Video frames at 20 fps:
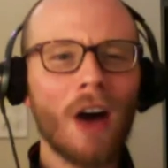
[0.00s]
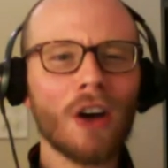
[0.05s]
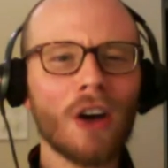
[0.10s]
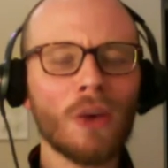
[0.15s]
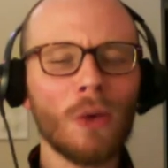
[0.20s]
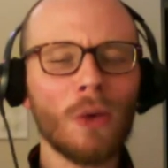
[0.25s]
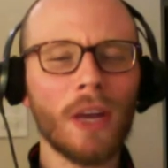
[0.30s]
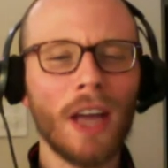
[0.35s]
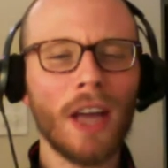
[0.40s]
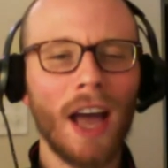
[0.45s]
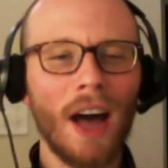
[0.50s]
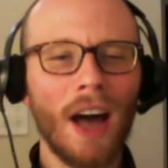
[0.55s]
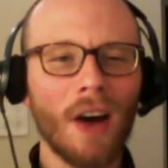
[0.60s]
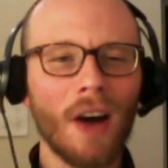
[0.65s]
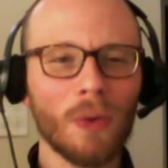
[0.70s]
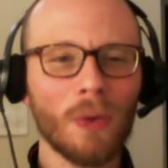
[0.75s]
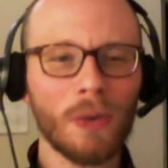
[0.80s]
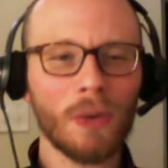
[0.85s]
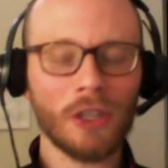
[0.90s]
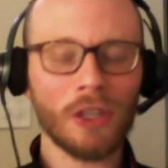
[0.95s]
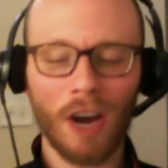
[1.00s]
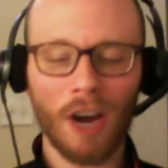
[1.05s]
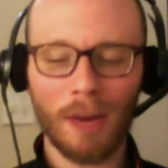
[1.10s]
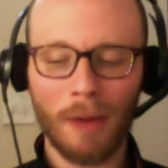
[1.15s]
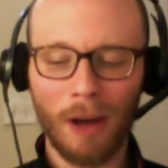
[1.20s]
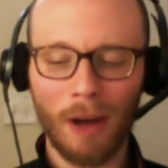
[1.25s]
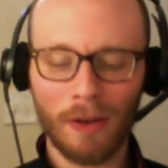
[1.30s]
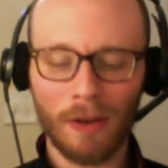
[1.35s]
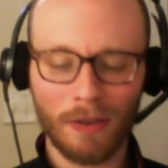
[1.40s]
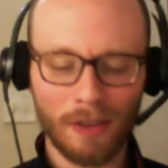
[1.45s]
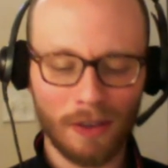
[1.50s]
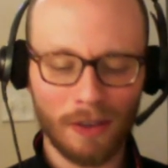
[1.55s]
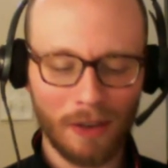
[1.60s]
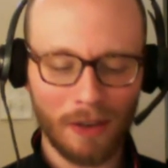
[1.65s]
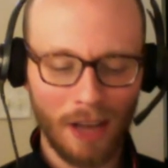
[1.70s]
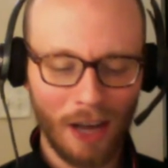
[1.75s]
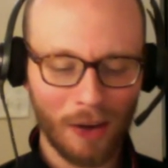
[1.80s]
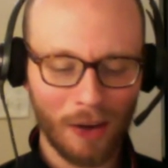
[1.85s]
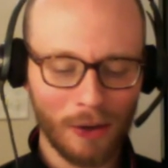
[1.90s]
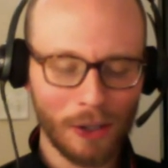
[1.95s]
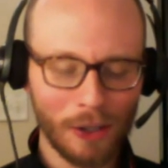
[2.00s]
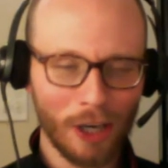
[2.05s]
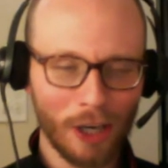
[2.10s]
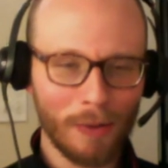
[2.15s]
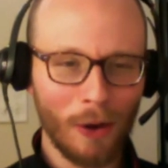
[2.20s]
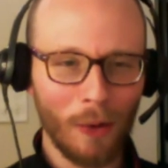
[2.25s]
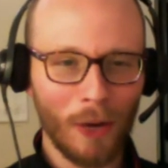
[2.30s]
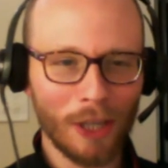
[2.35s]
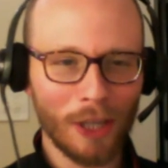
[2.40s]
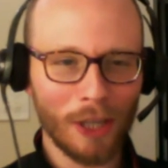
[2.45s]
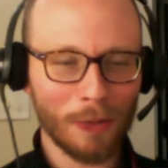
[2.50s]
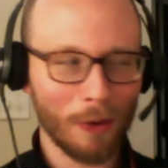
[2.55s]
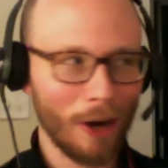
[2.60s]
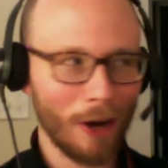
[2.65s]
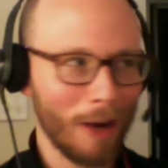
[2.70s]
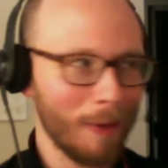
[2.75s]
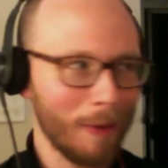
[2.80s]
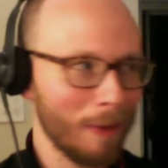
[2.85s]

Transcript: could we talk about West Brom?